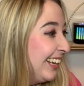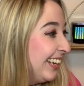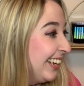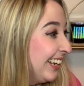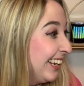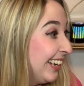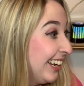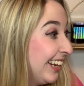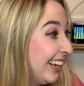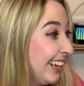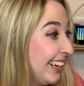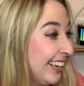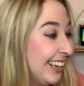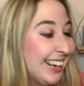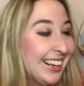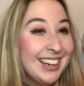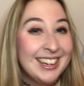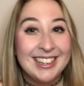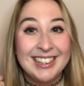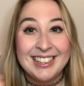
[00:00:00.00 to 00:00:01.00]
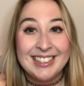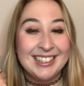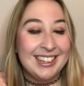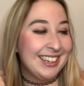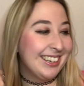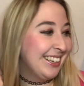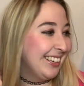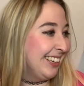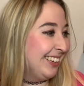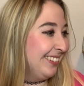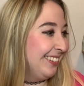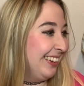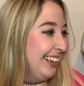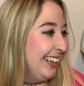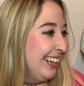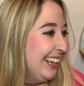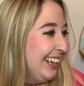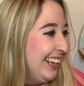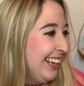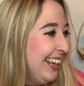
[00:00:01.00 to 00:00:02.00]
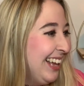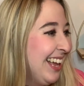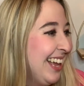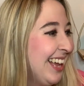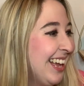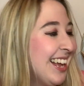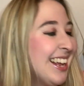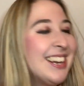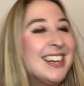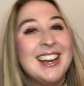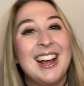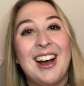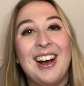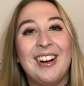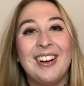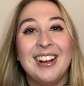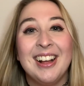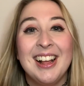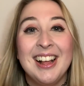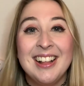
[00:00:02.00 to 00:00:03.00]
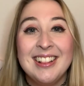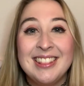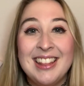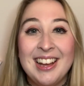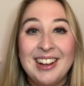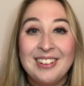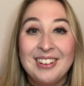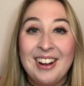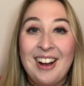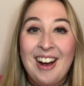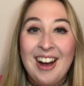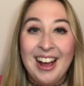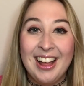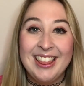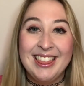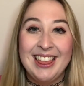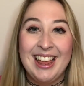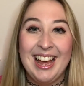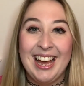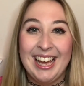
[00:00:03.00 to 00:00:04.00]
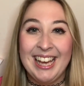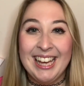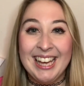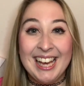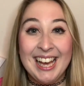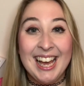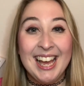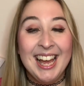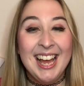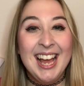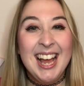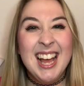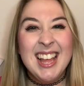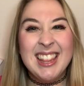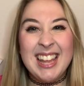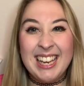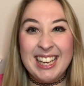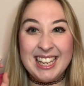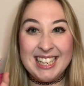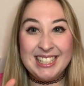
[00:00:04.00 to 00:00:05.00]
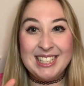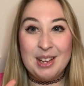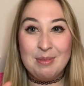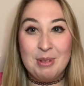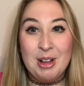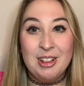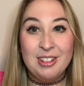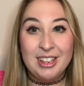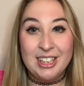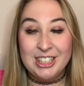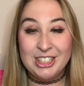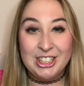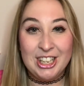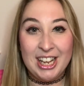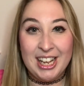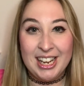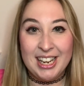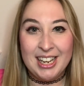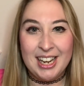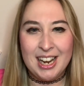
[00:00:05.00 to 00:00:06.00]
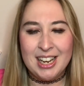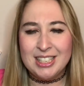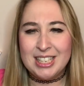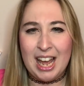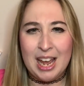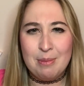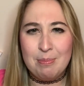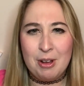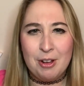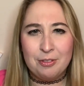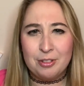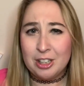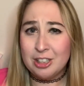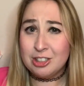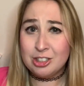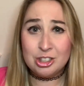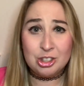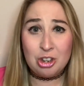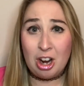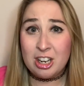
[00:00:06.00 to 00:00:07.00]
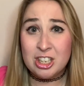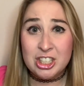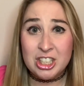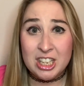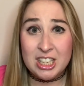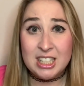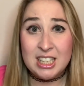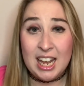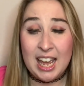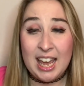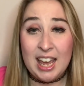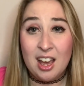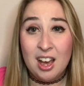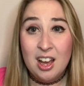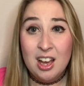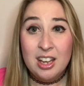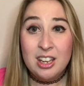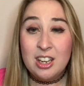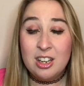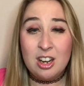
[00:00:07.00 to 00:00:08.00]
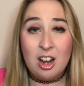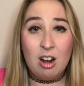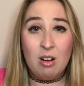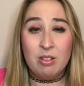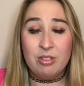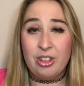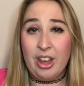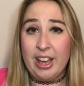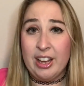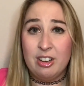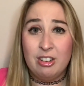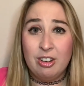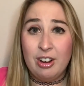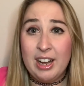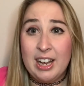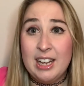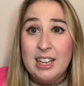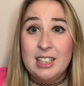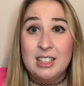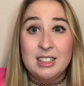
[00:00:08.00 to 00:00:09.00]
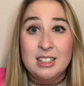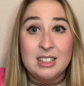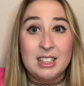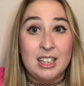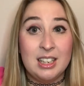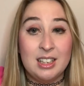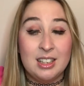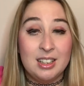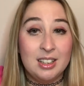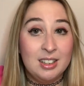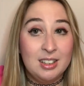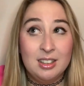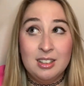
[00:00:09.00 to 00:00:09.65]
I don't know what you're talking about. No, they were on like a demolition type of construction date, you know, with like cranes and